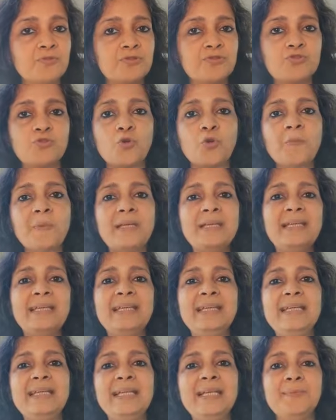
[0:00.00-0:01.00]
So many
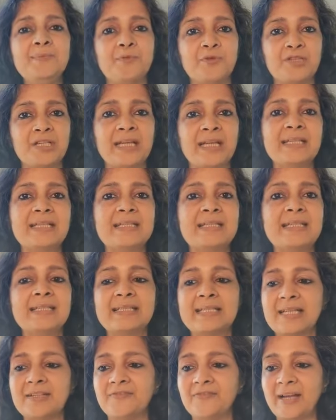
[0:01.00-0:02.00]
healing
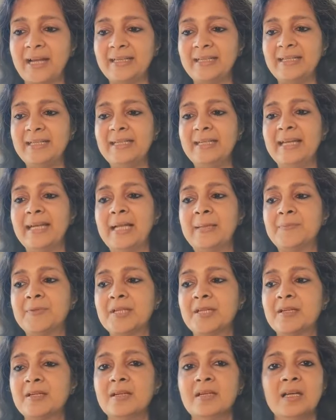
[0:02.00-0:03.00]
modalities that finally
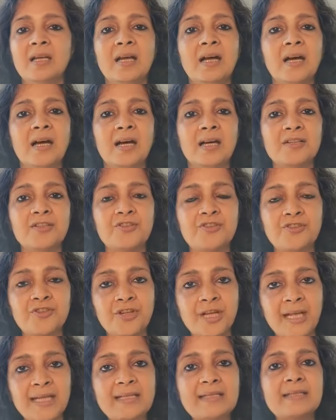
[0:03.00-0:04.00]
helped her
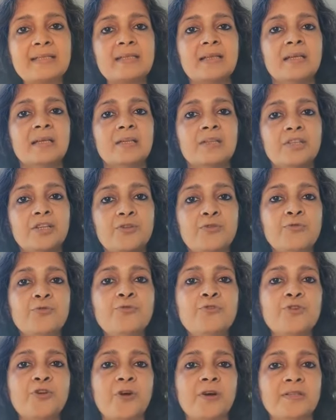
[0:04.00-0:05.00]
address the
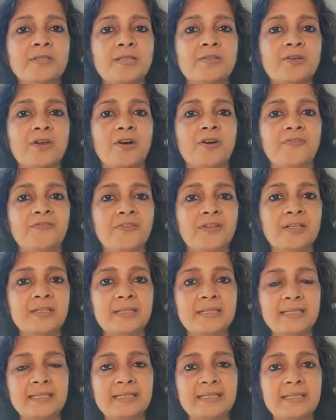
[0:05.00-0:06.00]
root causes of
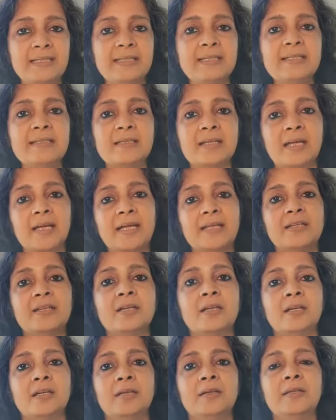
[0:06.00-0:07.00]
her disease. And
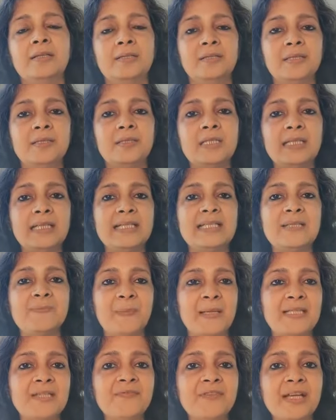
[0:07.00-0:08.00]
in
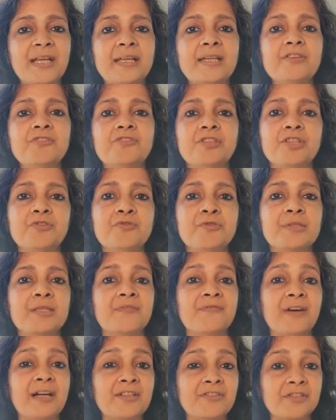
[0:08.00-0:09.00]
specifically, she used
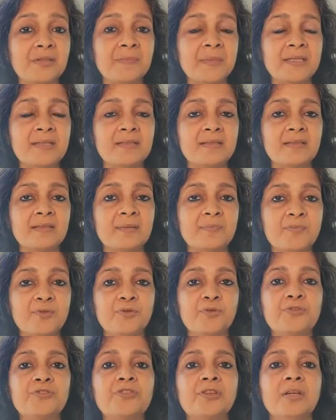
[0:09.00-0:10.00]
the functional medicine
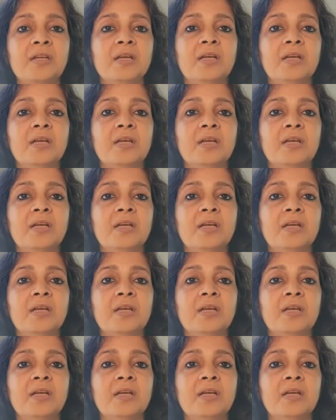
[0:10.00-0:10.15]
approach,